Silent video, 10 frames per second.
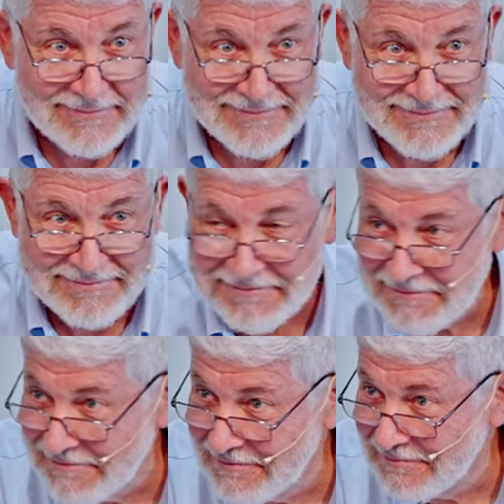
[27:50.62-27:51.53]

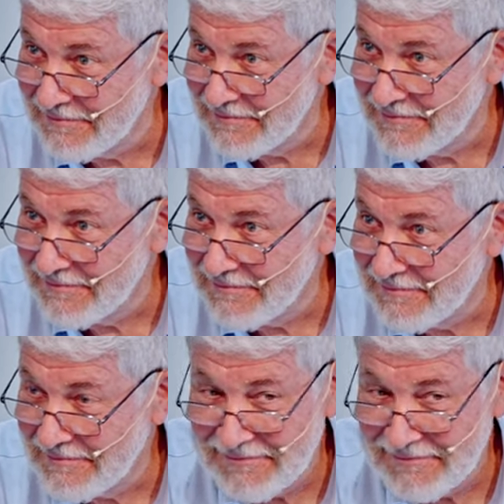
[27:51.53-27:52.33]
No one is speaking in this clip.